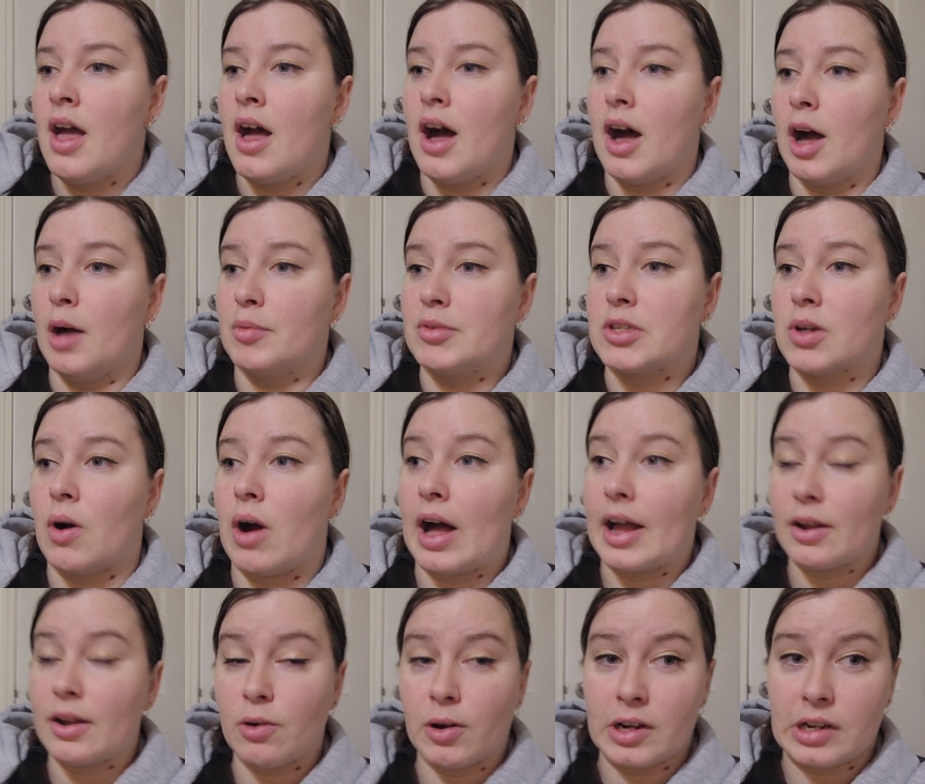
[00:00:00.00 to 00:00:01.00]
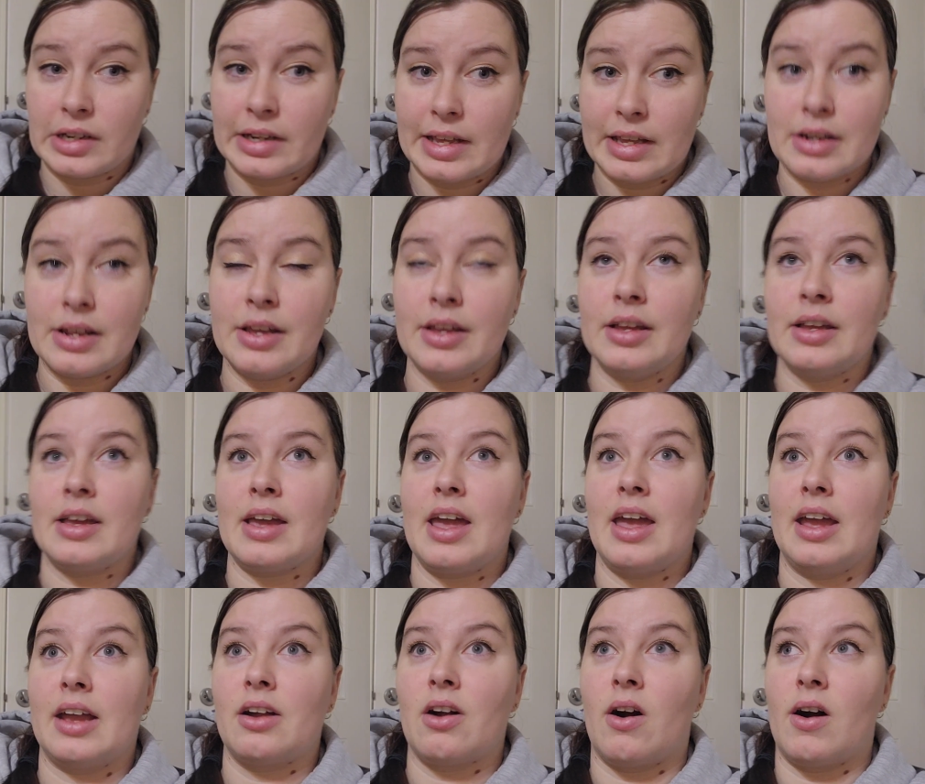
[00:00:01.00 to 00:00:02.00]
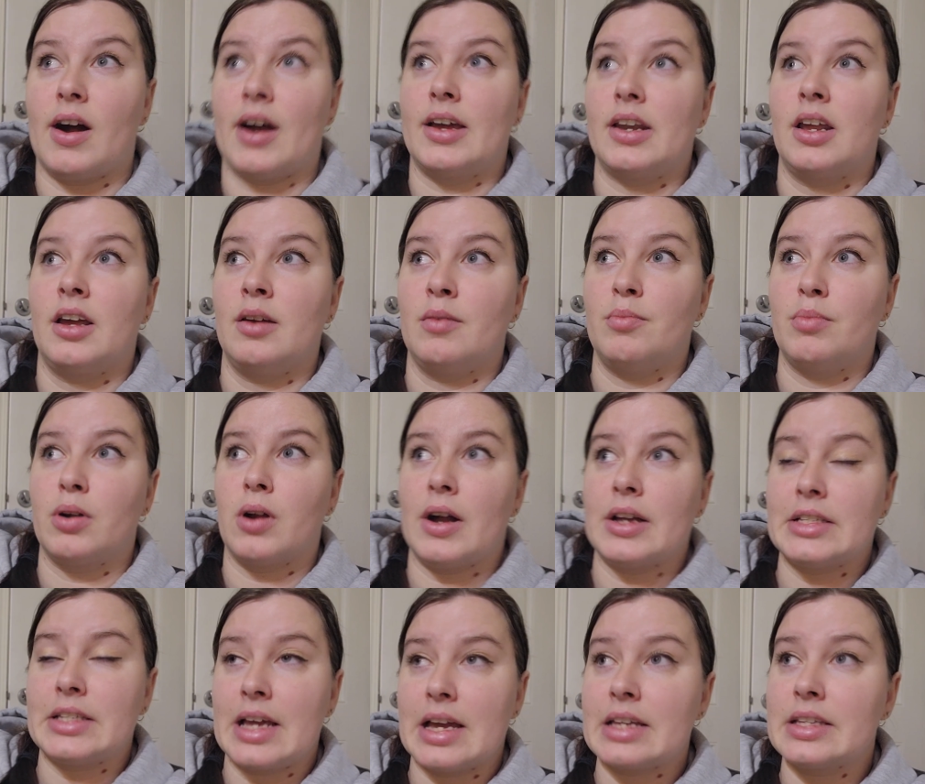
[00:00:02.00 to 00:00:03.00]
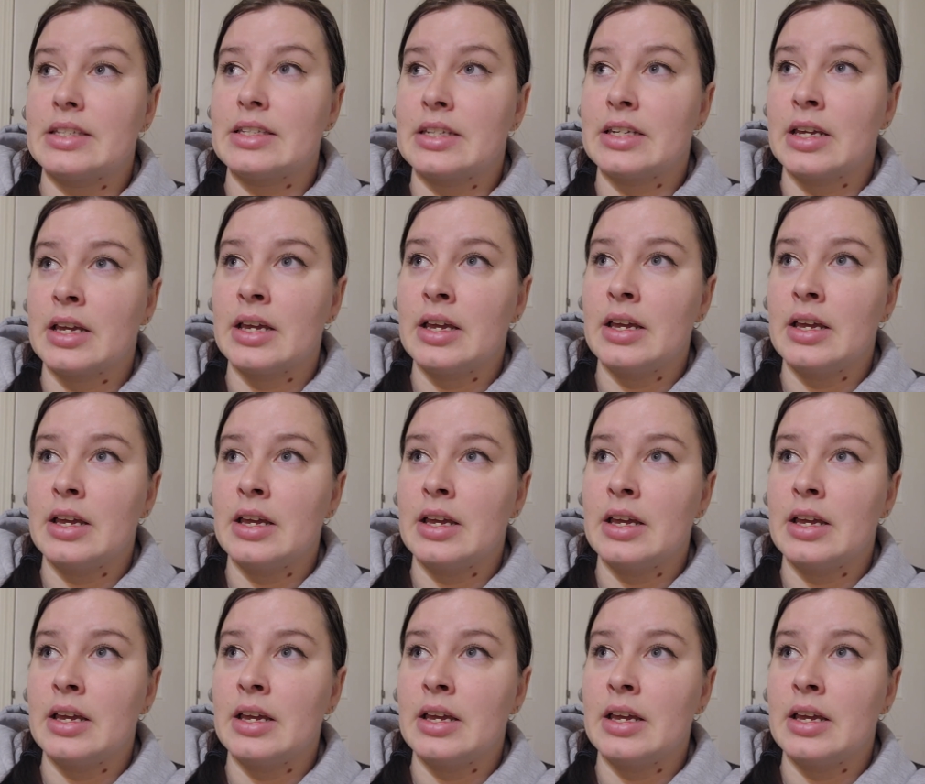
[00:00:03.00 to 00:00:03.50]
Um, so I ordered it, it got processed